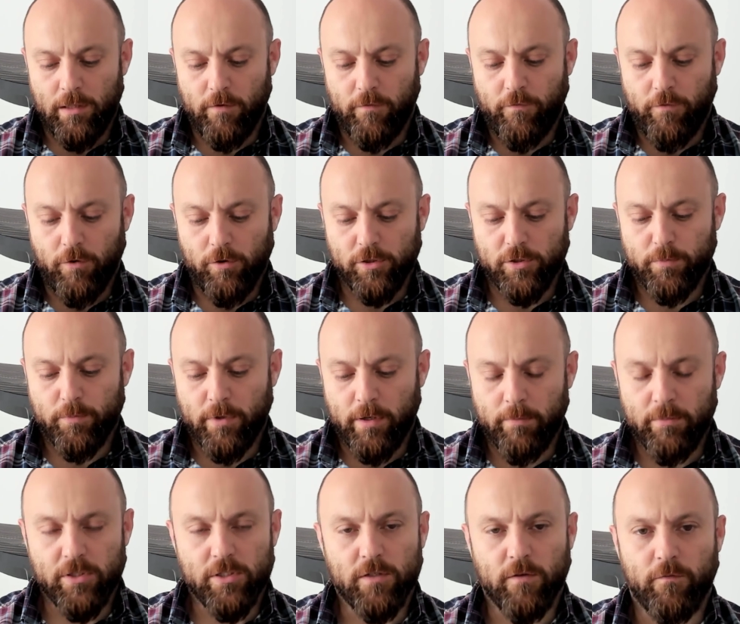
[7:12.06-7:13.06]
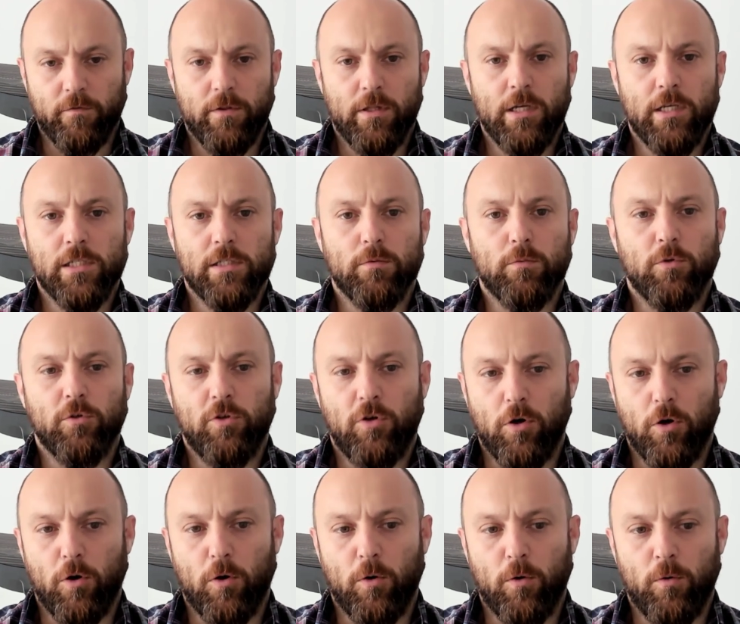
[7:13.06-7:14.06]
false premise of things will
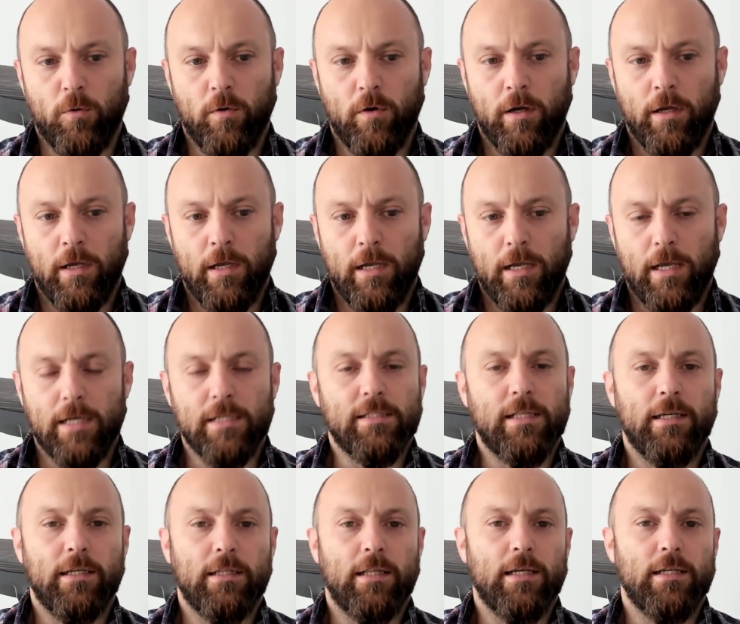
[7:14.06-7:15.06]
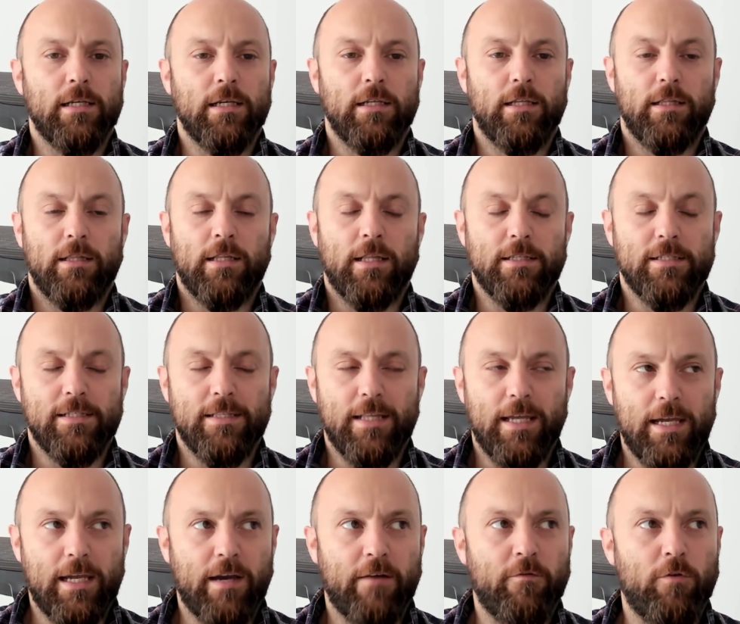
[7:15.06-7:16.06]
go as
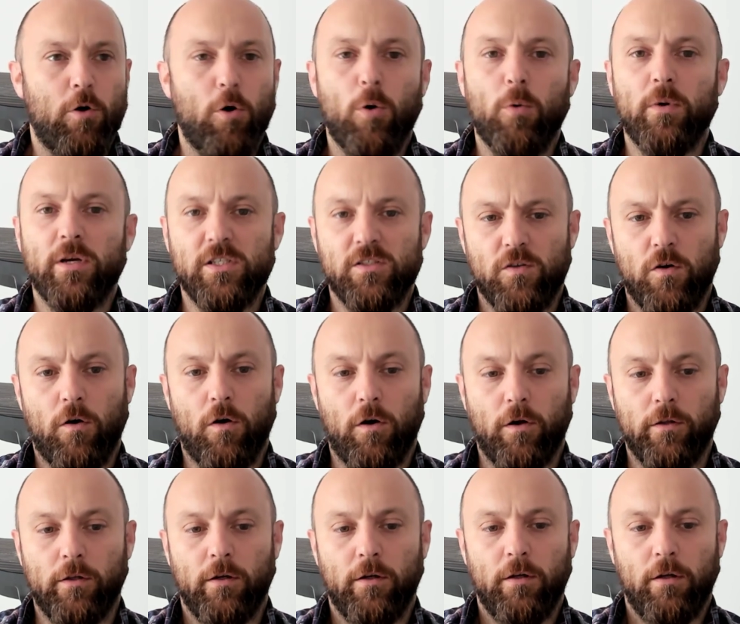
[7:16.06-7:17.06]
they have always gone,